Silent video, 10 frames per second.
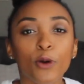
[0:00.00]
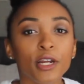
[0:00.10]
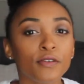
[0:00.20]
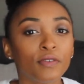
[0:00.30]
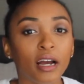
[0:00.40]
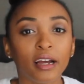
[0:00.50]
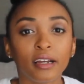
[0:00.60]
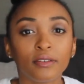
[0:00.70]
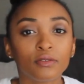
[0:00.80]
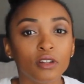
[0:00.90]

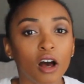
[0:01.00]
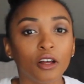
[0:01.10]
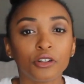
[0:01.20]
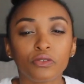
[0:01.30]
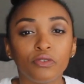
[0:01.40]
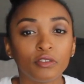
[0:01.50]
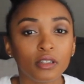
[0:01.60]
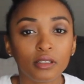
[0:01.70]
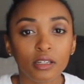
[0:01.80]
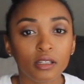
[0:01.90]

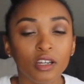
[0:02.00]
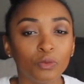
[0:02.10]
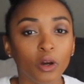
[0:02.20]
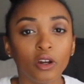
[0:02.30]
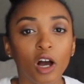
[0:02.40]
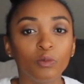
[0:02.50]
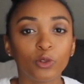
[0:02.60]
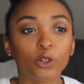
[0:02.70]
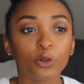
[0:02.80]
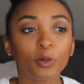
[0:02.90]
$25.50 in one
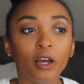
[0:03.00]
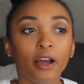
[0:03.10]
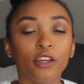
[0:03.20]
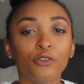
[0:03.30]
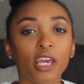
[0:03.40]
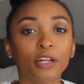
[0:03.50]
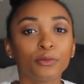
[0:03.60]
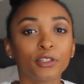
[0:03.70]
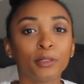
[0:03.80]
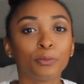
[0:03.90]
envelope. You
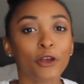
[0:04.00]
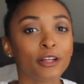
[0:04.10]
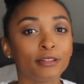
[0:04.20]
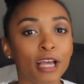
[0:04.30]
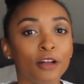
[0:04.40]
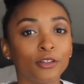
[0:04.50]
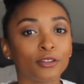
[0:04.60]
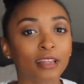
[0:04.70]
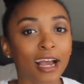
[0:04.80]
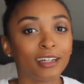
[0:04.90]
can't really break down
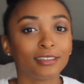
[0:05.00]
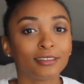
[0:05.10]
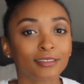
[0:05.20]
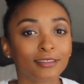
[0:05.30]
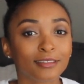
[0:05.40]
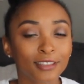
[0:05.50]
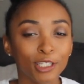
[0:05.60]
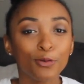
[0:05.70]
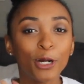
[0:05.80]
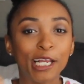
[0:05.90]

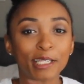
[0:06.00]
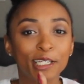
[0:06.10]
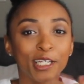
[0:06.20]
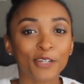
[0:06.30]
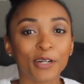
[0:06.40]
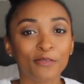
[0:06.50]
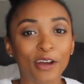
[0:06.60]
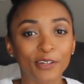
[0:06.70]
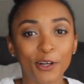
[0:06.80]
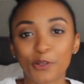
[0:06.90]
the 20s into
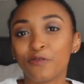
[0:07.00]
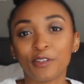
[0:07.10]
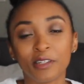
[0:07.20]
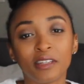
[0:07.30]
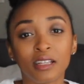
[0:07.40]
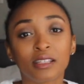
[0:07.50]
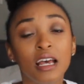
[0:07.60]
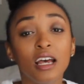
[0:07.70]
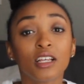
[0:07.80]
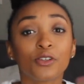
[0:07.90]

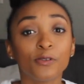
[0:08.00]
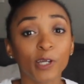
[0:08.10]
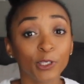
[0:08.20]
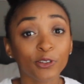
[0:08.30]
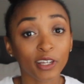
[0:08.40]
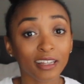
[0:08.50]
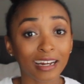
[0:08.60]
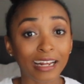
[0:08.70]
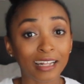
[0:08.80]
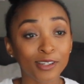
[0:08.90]
$25.50. So another thing
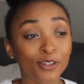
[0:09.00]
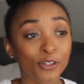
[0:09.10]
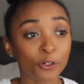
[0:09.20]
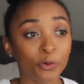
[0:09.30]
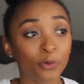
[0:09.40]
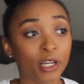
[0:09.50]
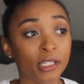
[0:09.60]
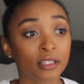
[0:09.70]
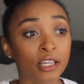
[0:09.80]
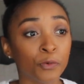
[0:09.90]
that I had to do
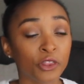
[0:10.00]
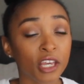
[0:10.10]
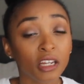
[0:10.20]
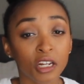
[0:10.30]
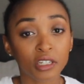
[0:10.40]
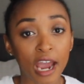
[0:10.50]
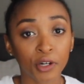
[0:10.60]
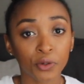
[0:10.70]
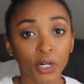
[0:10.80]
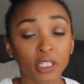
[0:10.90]
was within each
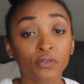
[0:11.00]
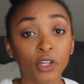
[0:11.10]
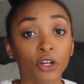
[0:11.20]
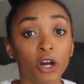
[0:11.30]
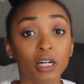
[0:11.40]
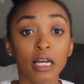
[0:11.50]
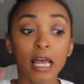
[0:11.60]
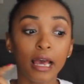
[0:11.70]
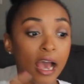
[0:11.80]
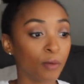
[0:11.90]
category to figure out
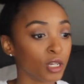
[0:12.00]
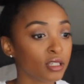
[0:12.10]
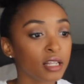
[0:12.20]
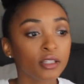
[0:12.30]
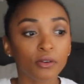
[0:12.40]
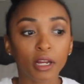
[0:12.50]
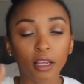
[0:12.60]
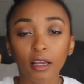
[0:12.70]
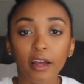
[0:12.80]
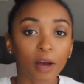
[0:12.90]
how many 10s do I
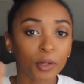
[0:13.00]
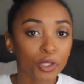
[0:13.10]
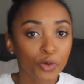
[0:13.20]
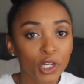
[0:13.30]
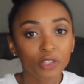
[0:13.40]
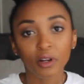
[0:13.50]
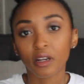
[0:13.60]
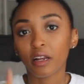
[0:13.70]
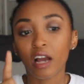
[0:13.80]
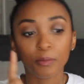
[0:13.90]
need, how many 20s do I
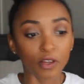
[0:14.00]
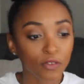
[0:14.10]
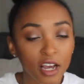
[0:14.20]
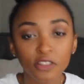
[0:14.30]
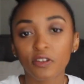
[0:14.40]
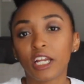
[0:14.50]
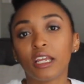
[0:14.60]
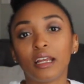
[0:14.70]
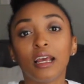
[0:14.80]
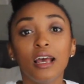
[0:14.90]
need, how many 5s do I
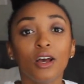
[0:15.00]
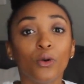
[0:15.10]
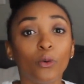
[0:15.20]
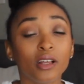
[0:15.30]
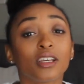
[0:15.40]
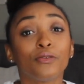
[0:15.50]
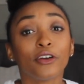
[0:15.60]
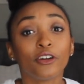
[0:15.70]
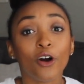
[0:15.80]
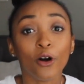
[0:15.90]
need. Once I
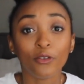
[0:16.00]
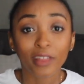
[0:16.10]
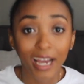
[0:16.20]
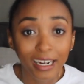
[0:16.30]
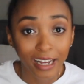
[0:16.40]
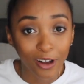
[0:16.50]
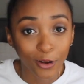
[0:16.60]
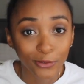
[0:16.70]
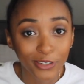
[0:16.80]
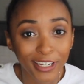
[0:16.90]
figured all of that
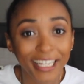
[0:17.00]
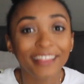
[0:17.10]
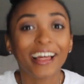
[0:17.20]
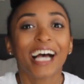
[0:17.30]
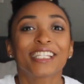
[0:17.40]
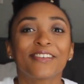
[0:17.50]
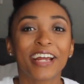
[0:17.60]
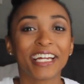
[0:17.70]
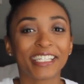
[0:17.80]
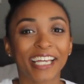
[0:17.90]
out, that's
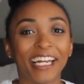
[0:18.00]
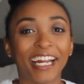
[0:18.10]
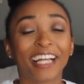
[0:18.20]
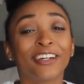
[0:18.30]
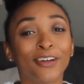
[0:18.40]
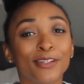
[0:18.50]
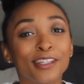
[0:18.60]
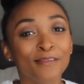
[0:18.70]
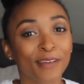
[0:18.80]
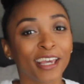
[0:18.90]
when I decided I could go
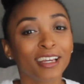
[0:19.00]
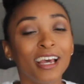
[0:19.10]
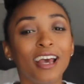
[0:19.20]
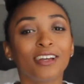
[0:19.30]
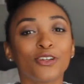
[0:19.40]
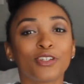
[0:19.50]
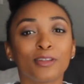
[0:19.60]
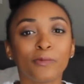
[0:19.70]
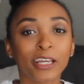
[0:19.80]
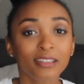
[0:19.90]
to the
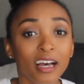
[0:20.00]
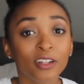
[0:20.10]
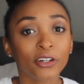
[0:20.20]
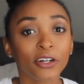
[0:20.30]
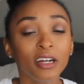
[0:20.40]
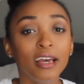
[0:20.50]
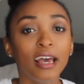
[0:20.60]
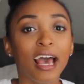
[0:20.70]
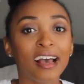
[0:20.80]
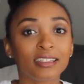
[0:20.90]
bank teller,
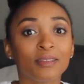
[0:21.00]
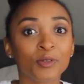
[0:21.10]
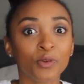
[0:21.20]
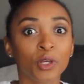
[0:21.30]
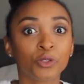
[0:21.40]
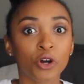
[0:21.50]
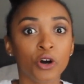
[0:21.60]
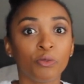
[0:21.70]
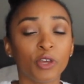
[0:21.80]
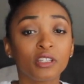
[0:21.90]
ask them to
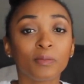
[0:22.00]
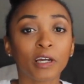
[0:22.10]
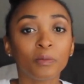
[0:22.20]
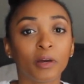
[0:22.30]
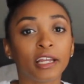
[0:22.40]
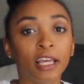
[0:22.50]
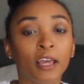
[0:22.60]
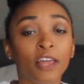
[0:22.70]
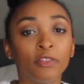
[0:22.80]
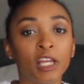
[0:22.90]
withdraw this amount of
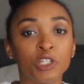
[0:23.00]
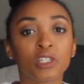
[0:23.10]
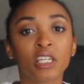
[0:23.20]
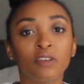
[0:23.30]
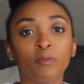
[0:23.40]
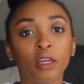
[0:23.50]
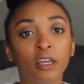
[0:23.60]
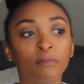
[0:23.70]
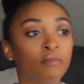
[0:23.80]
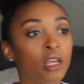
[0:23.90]
money, and then just give
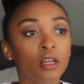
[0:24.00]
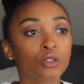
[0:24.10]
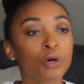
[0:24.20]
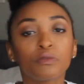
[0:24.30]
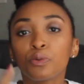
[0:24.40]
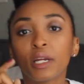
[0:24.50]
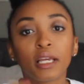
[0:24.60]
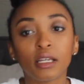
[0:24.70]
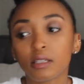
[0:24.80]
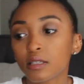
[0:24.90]
me 12
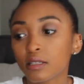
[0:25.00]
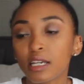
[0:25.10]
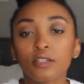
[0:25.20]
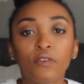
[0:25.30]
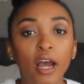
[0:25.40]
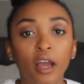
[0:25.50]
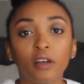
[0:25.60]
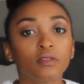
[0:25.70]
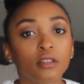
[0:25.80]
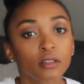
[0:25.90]
20s, 10
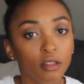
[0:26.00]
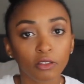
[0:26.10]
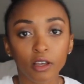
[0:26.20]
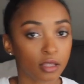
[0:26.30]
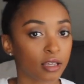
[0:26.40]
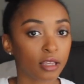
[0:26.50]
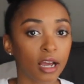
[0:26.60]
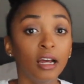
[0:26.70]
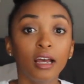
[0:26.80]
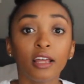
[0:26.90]
5s, things like that. like
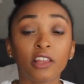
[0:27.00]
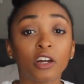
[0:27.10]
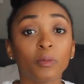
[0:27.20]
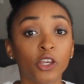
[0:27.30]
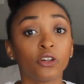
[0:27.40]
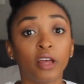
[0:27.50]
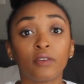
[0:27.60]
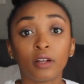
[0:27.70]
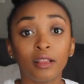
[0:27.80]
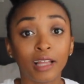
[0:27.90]
that. That'll make your
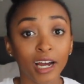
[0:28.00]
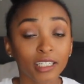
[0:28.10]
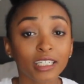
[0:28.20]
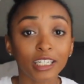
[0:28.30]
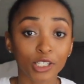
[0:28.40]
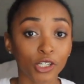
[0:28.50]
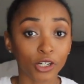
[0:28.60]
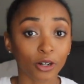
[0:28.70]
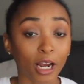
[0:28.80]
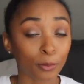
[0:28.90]
life a lot
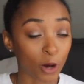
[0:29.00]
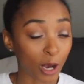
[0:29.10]
easier, I